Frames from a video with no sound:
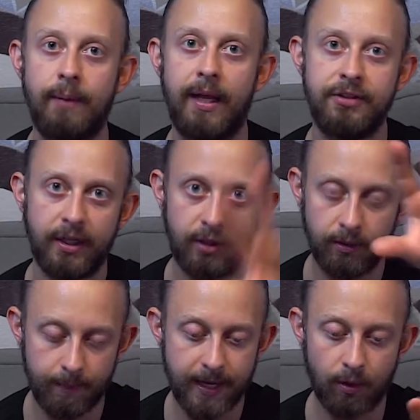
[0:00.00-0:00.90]
That's like
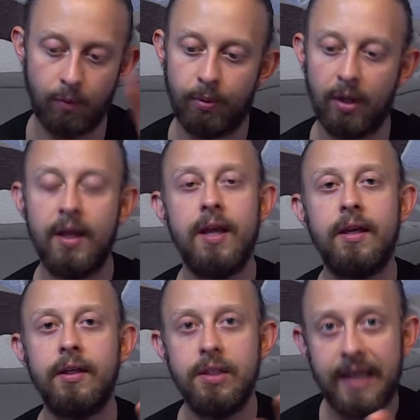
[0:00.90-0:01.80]
the main goal. But
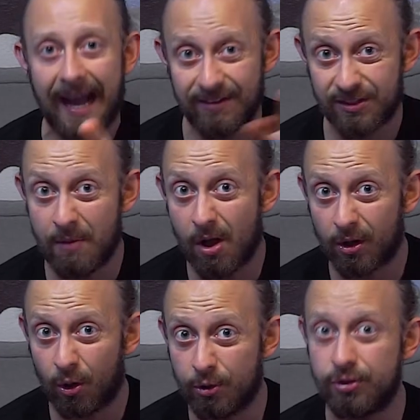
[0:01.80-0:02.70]
you gotta have smaller
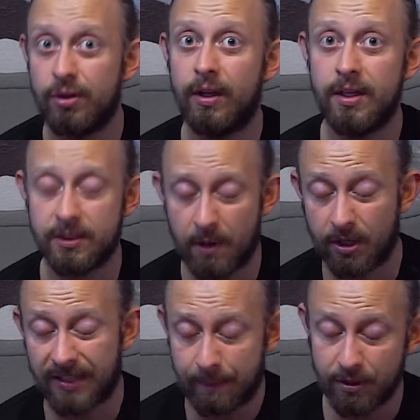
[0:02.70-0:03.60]
goals, smaller
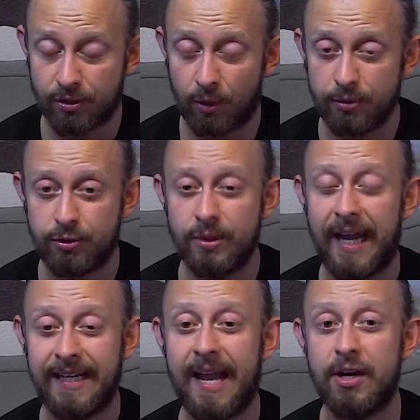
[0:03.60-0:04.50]
stepping stones to
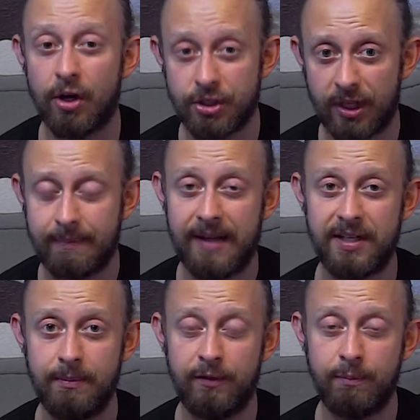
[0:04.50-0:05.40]
gain that inertia, like
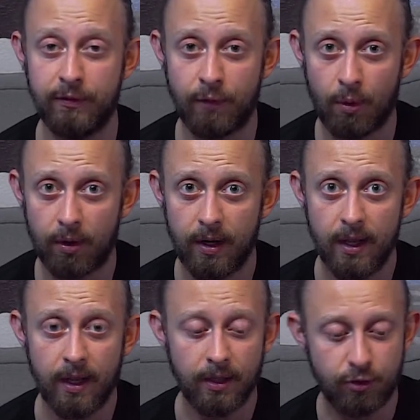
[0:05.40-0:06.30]
mentioned before,
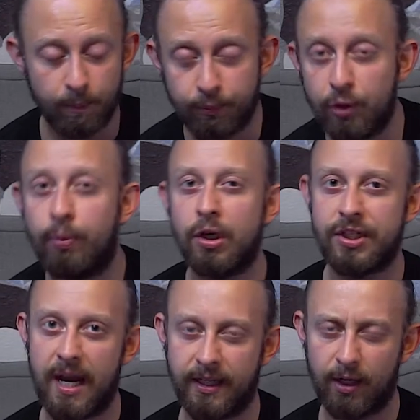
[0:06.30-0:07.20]
to push
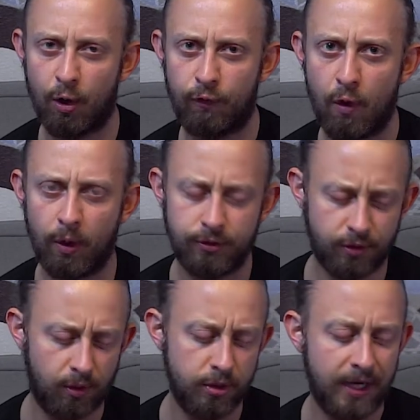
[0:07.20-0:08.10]
that goal forward.
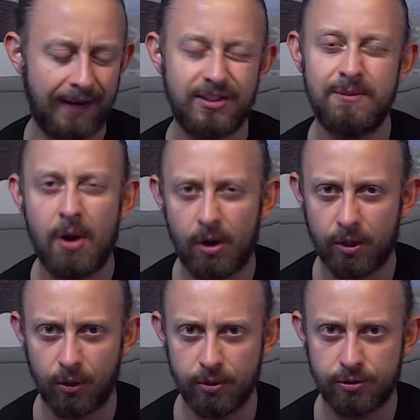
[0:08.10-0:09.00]
So you're gonna have smaller
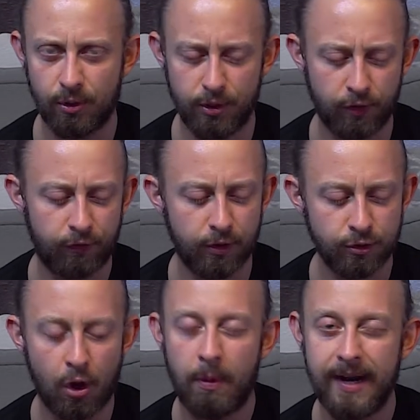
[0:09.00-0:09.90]
goals. So your first
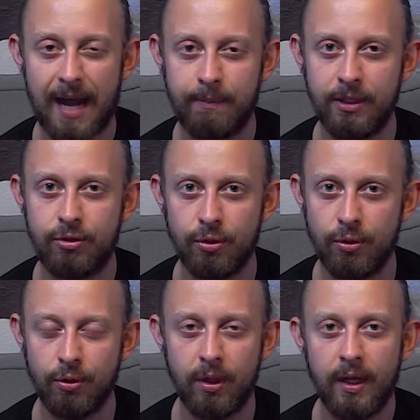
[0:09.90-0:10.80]
goal might not be
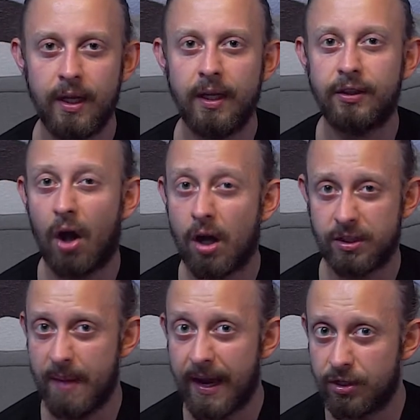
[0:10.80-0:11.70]
to talk
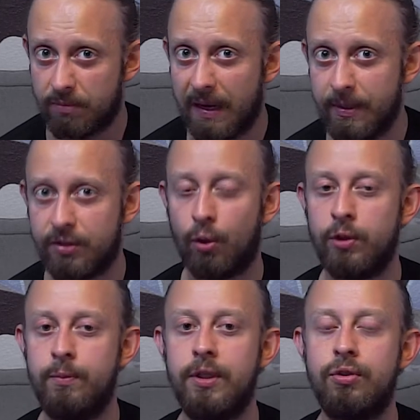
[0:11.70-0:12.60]
to your manager. Maybe it's going
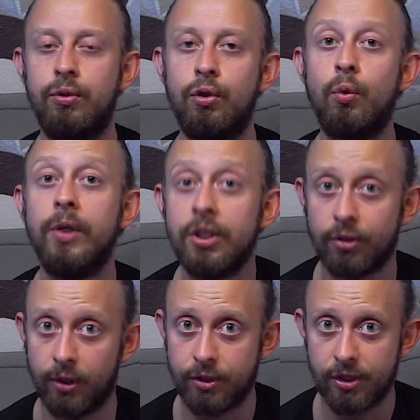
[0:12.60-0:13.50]
to be to do
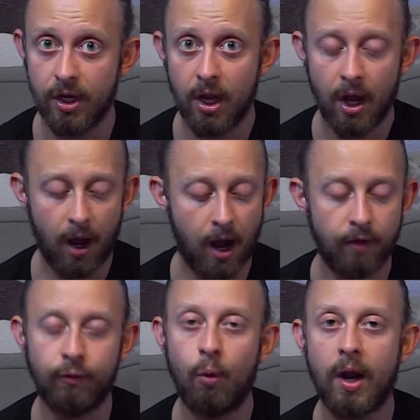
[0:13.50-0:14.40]
research
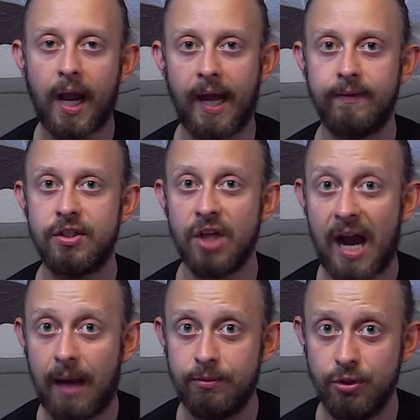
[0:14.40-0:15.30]
of what kind of
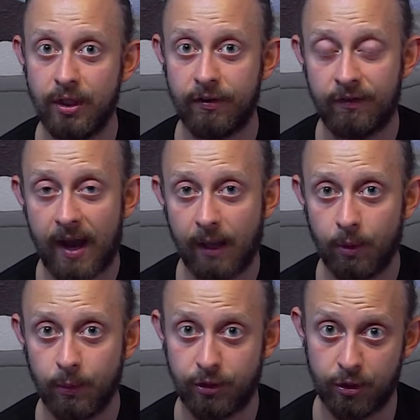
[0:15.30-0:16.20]
jobs you could find
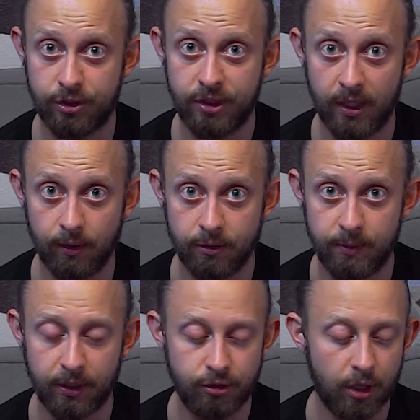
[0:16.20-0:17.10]
with your skills,
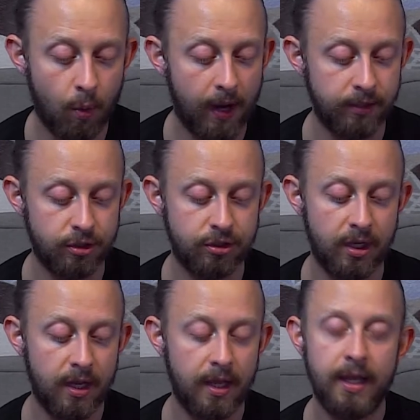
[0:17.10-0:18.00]
because you don't want to just
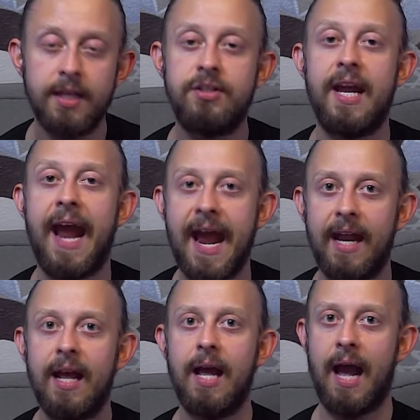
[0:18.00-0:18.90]
say, hey,
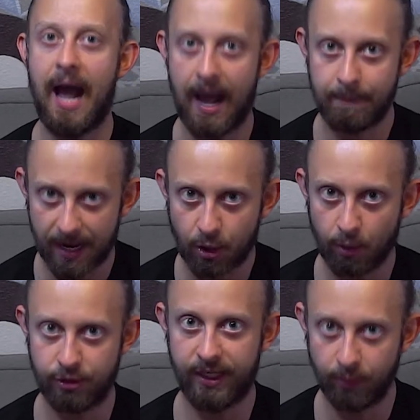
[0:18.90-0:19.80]
my goal
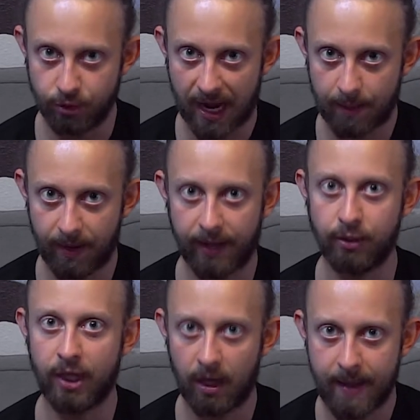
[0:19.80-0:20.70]
is to get a new job, and you
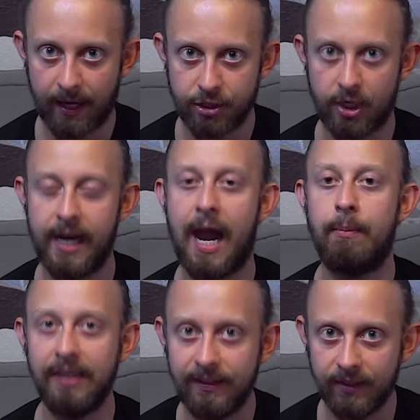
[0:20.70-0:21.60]
tell your manager, hey,
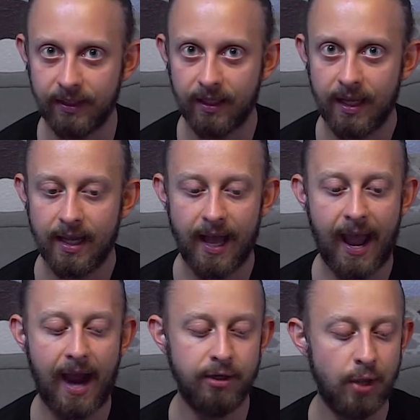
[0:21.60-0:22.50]
I'm leaving,
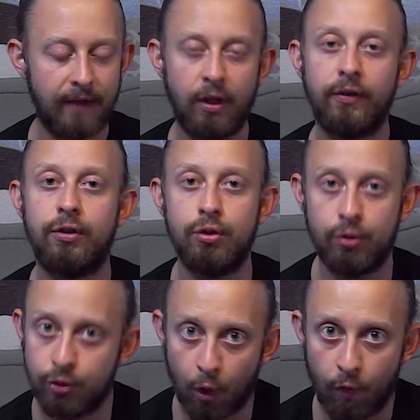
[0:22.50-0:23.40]
and you have nothing to
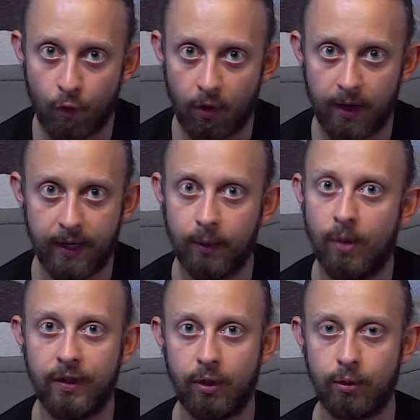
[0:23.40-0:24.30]
show for it
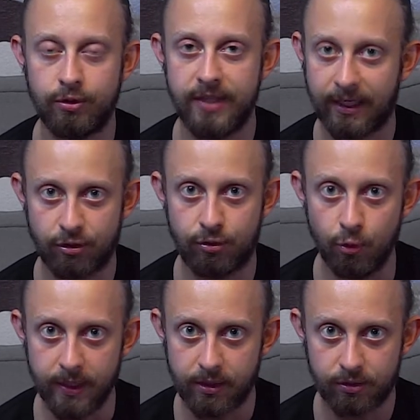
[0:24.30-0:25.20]
within those next 2
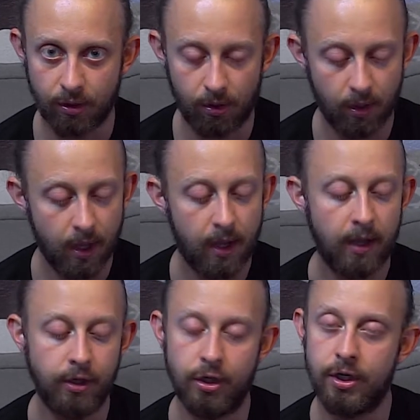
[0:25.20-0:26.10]
weeks. So
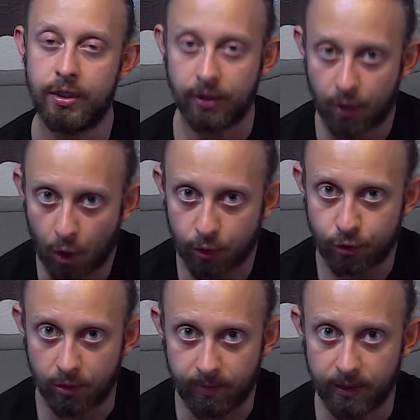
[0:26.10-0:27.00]
your goal
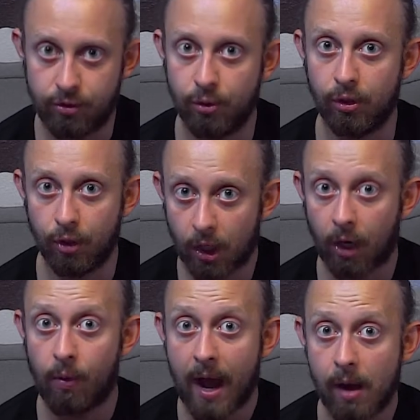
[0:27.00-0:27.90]
should be to look
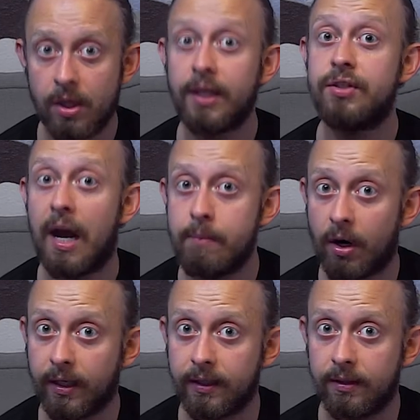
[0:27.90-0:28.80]
around, look at the job
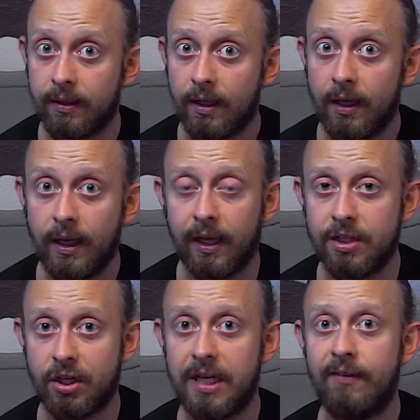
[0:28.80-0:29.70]
market. Is
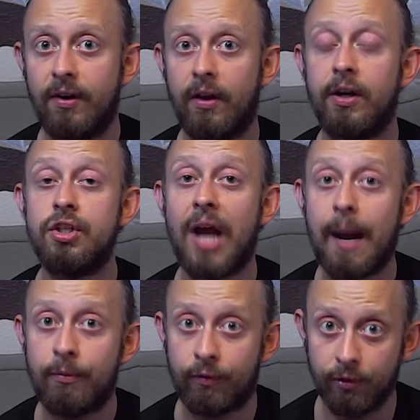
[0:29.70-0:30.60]
there even another
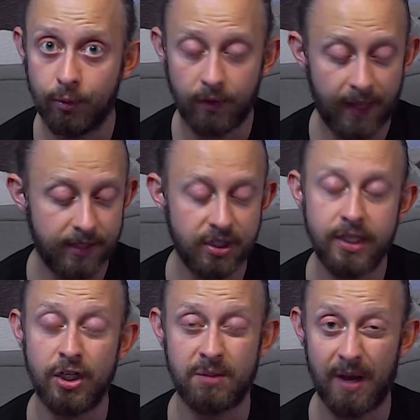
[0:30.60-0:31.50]
job for you that's in
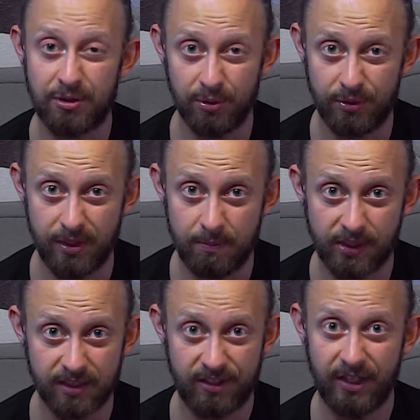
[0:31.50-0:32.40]
your specialty?
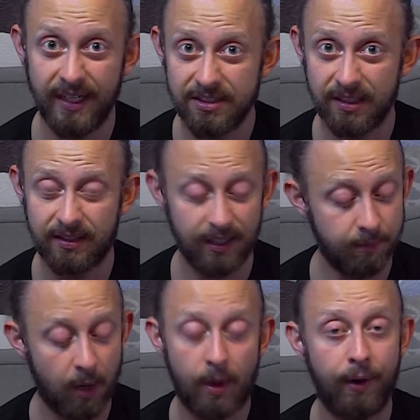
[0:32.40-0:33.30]
Because if there isn't, then you
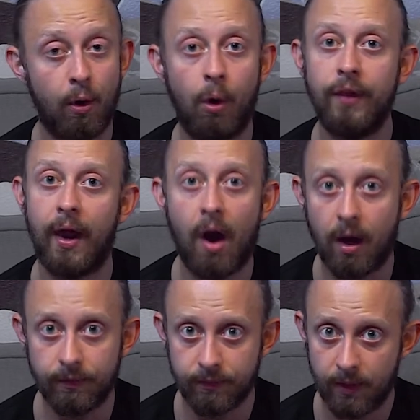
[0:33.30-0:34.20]
might want to hold that off.